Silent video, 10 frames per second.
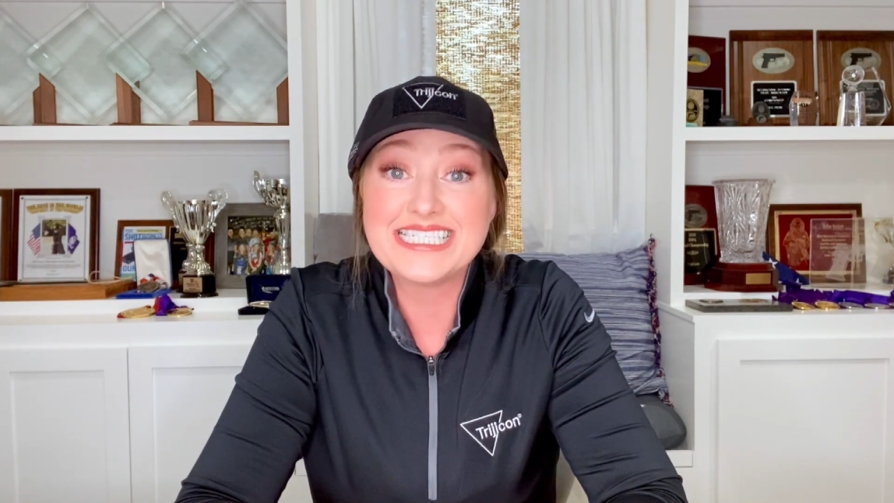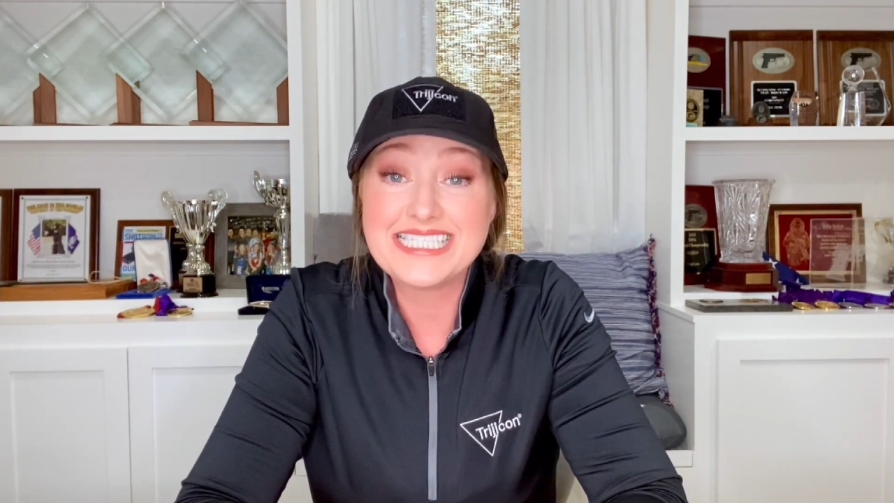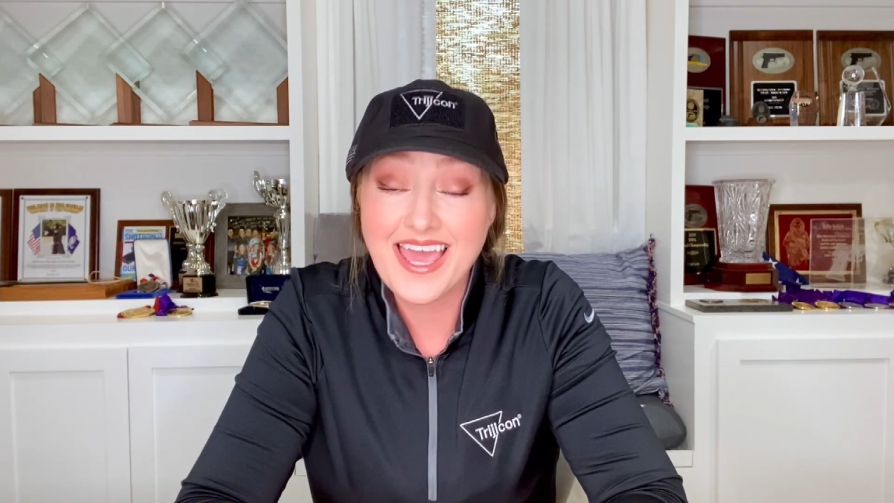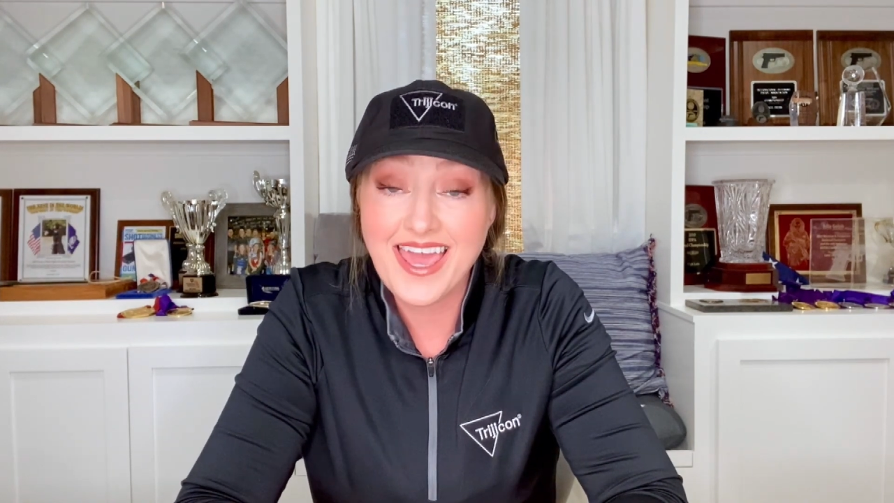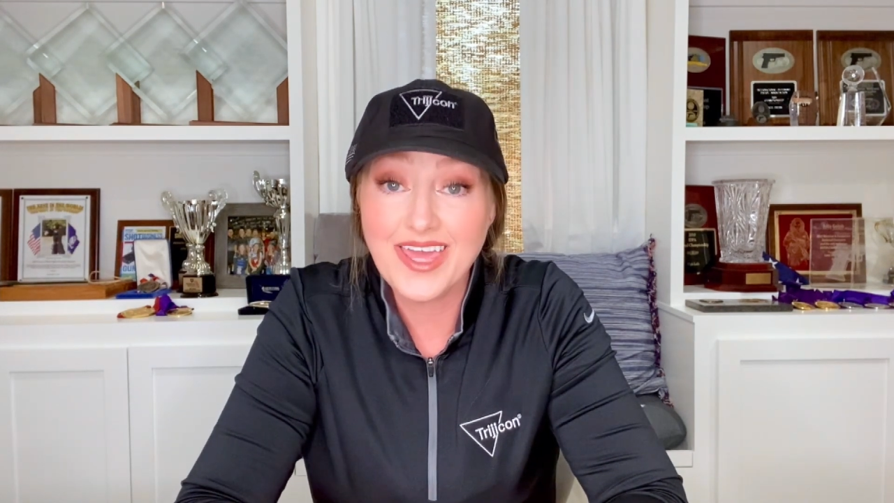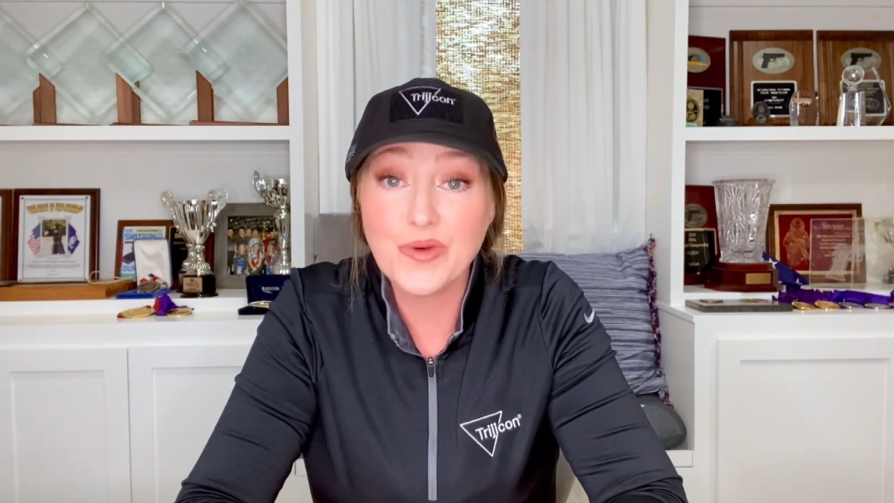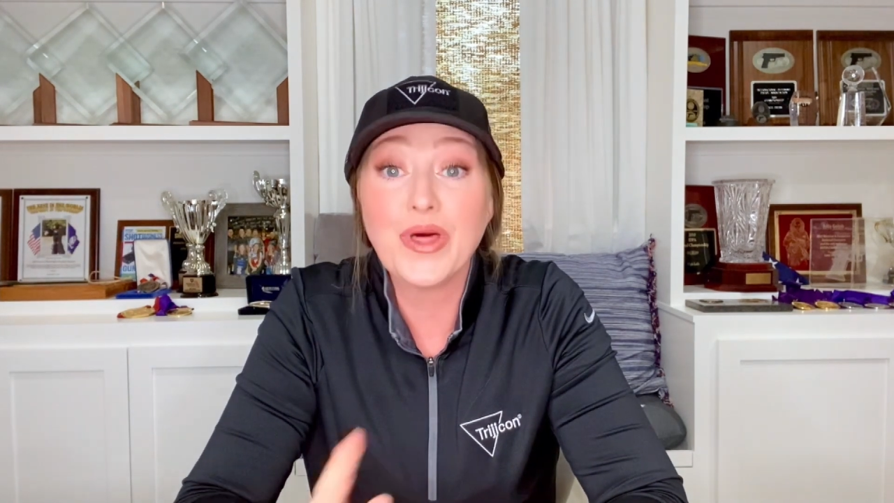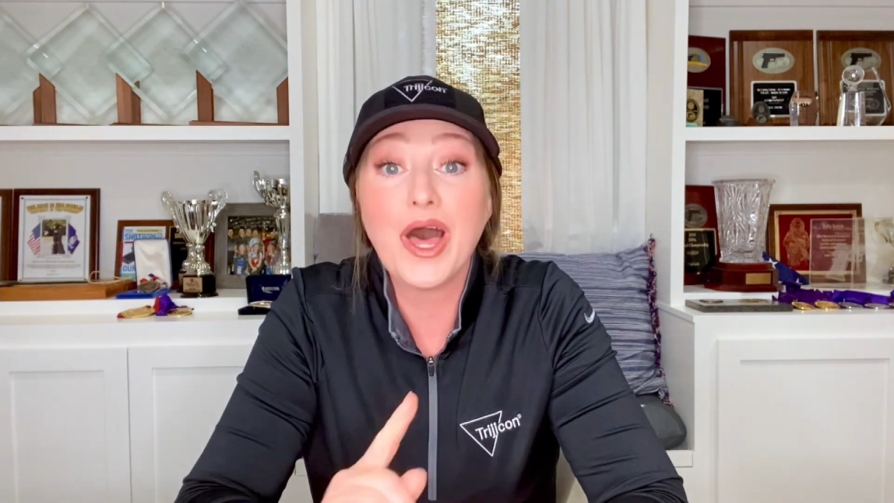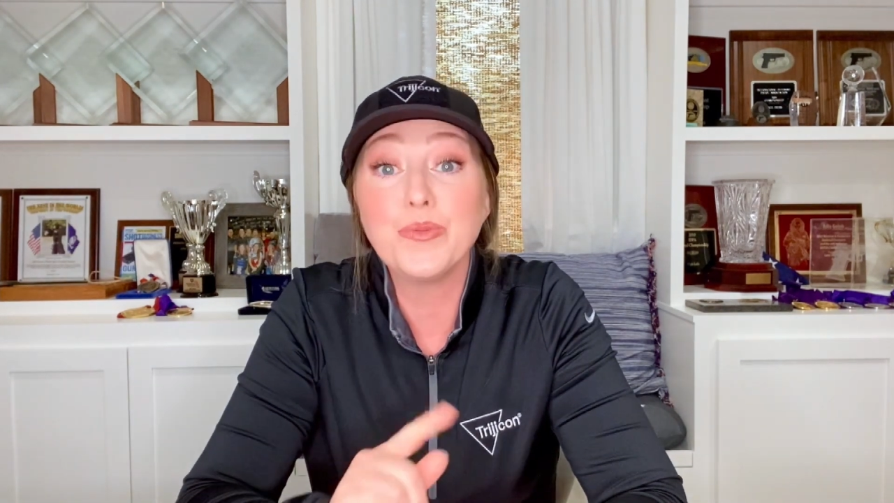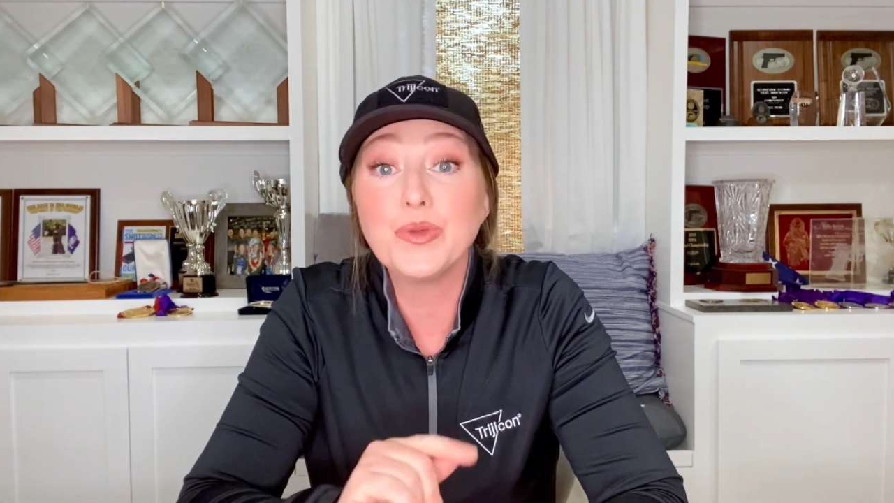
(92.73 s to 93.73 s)
day will
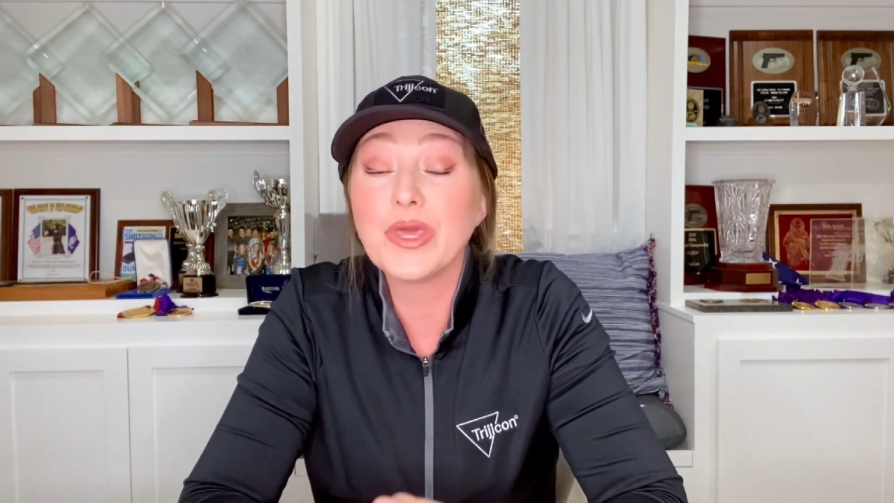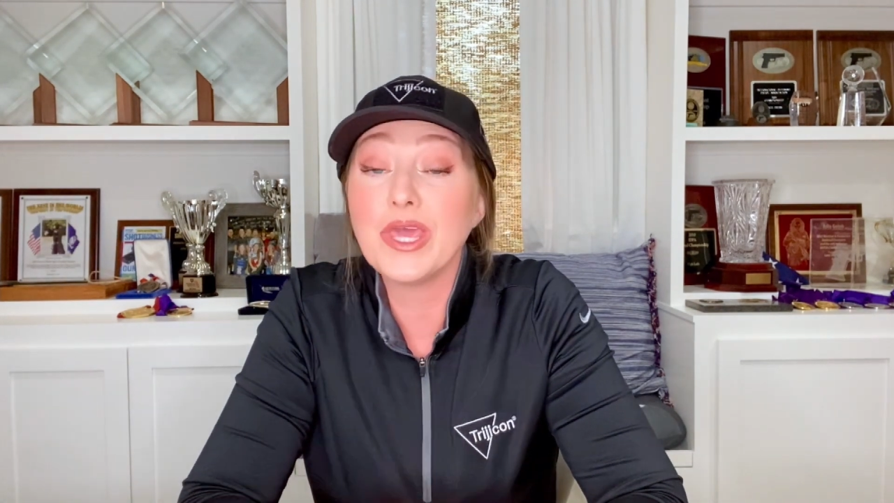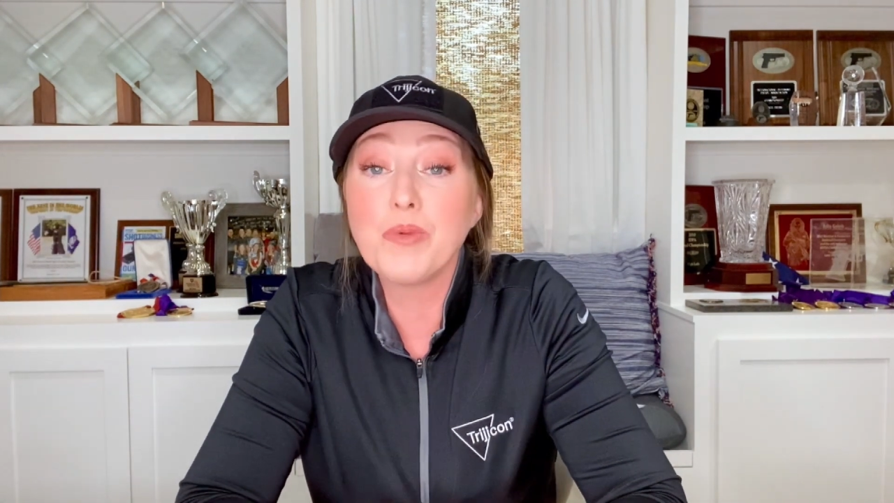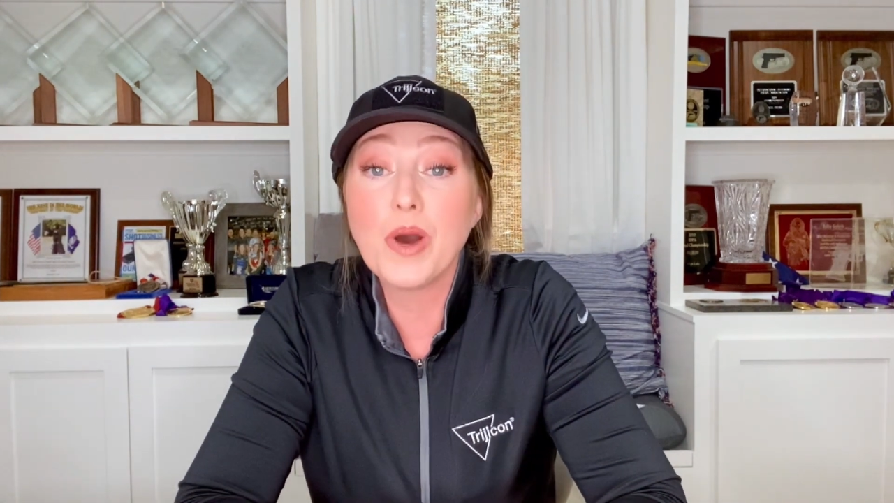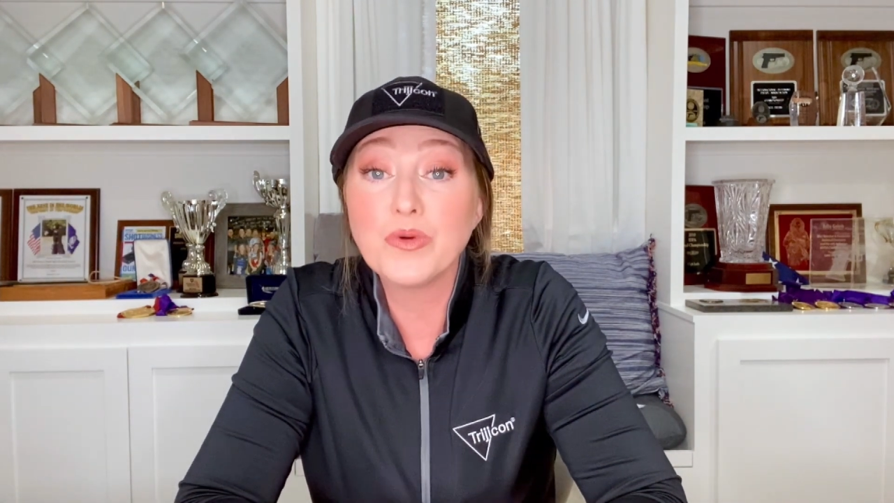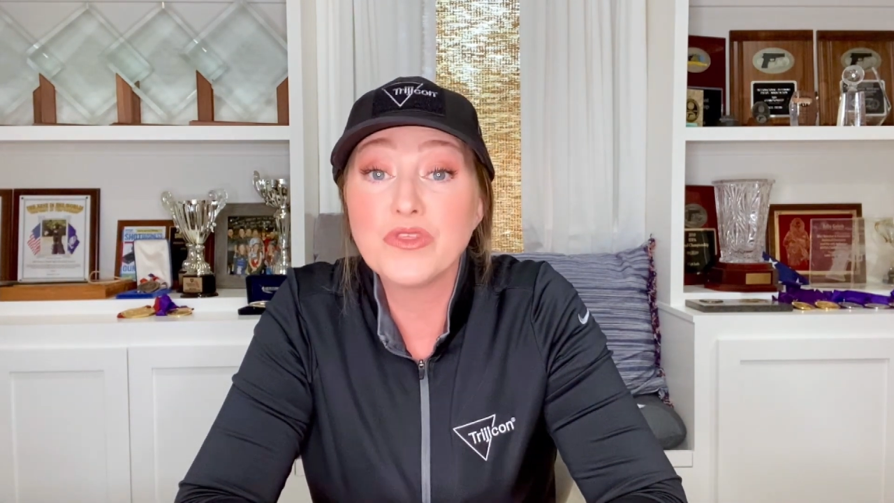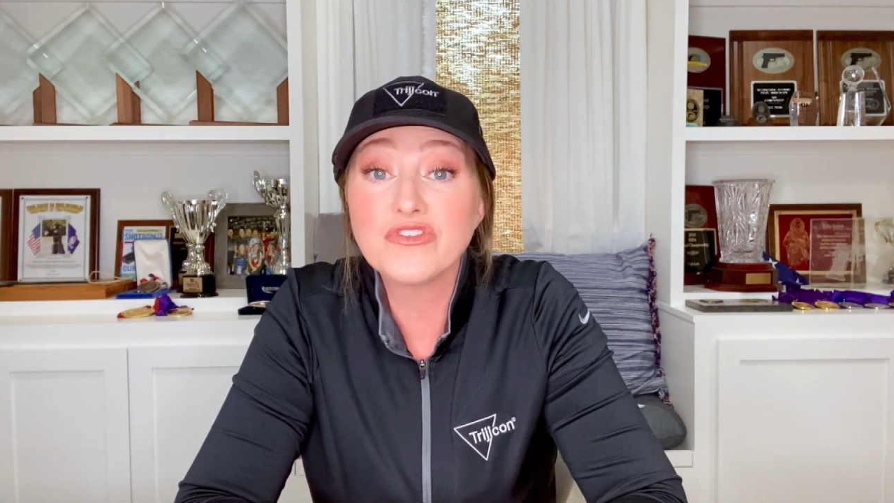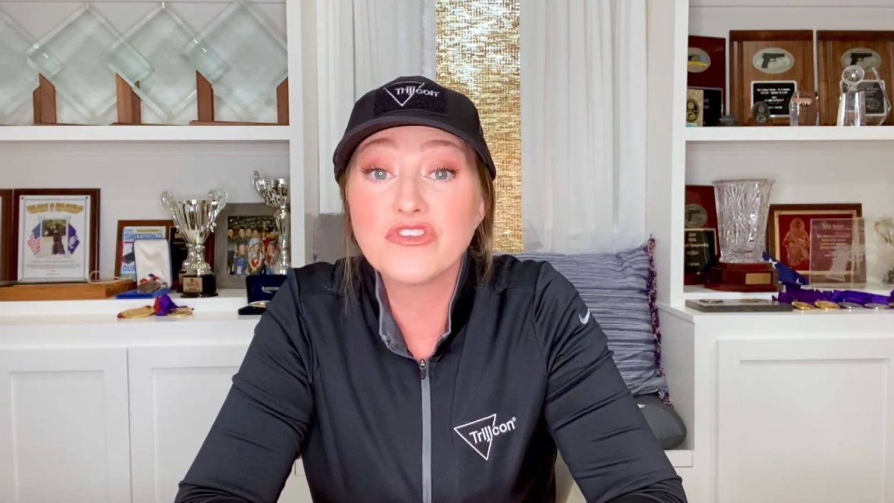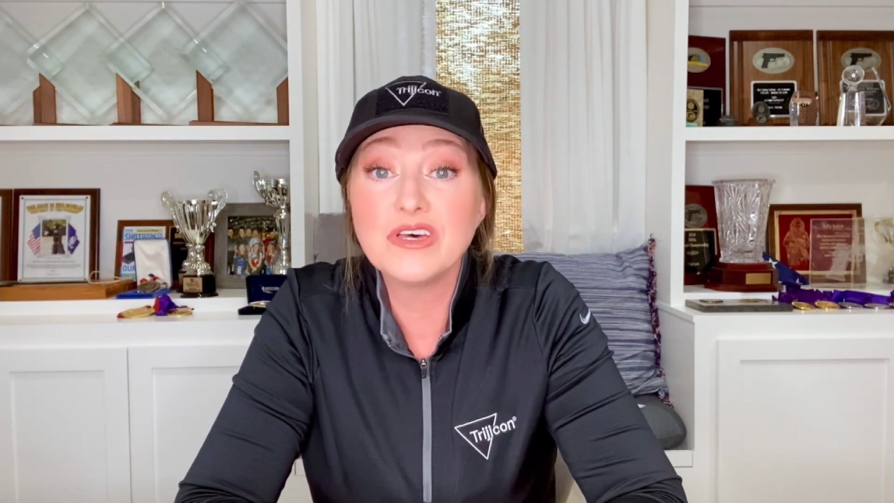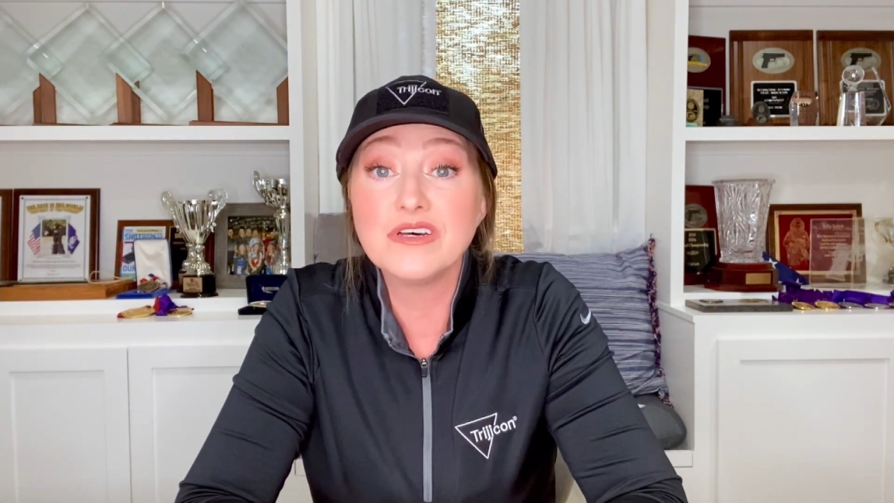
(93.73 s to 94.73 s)
help you keep up with your
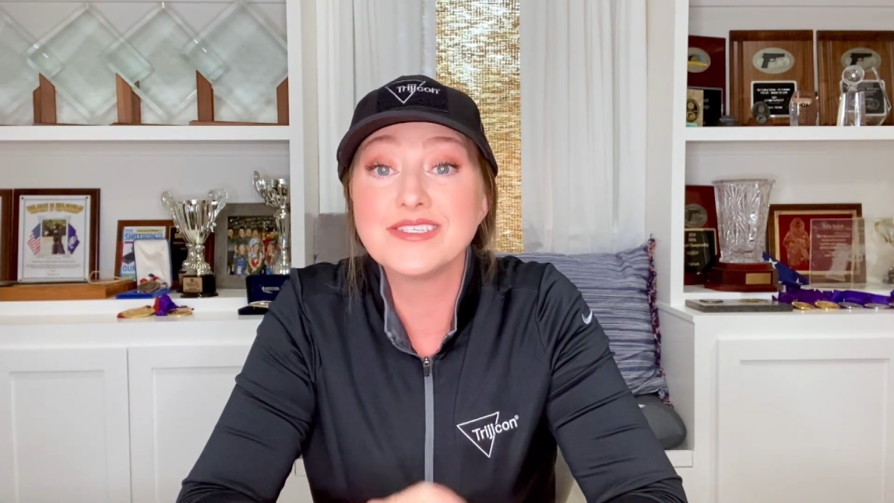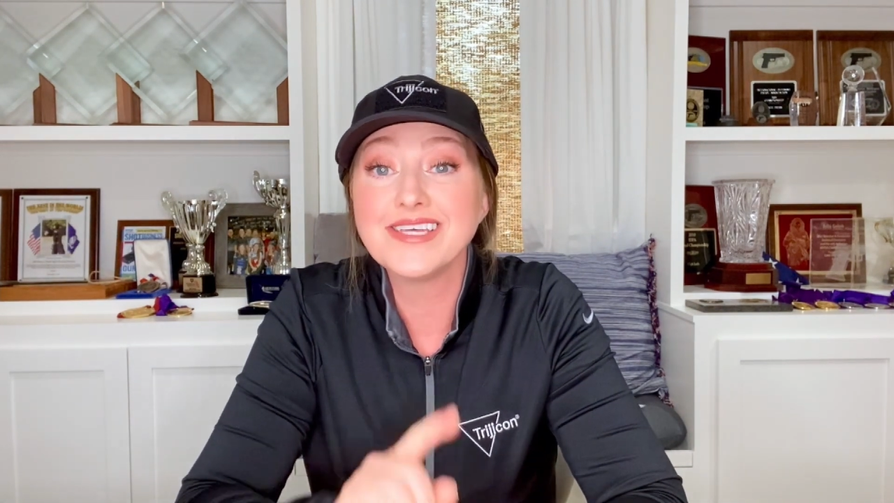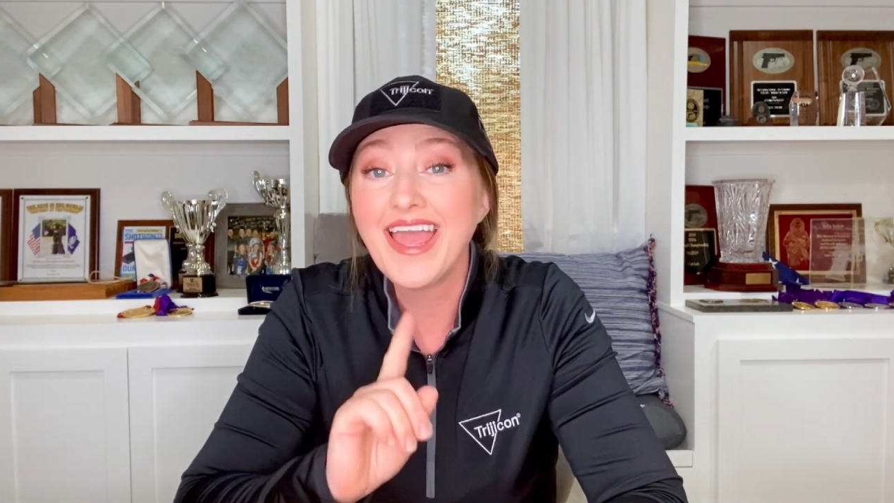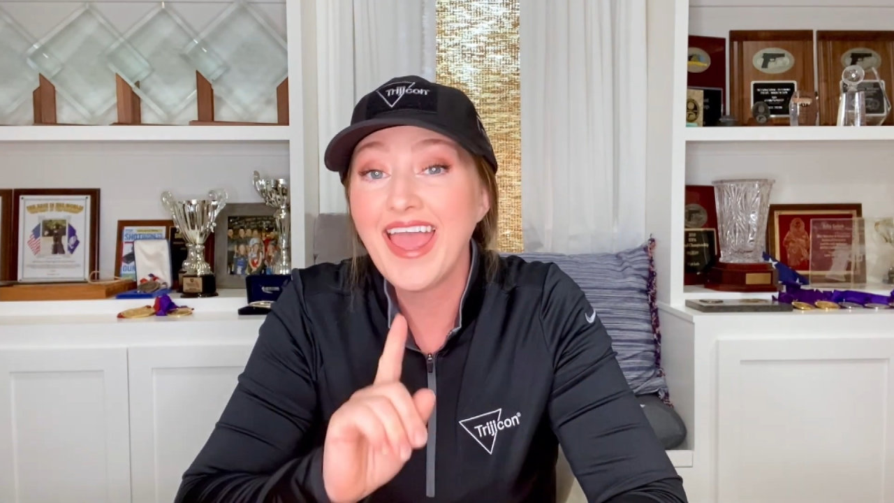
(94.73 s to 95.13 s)
skills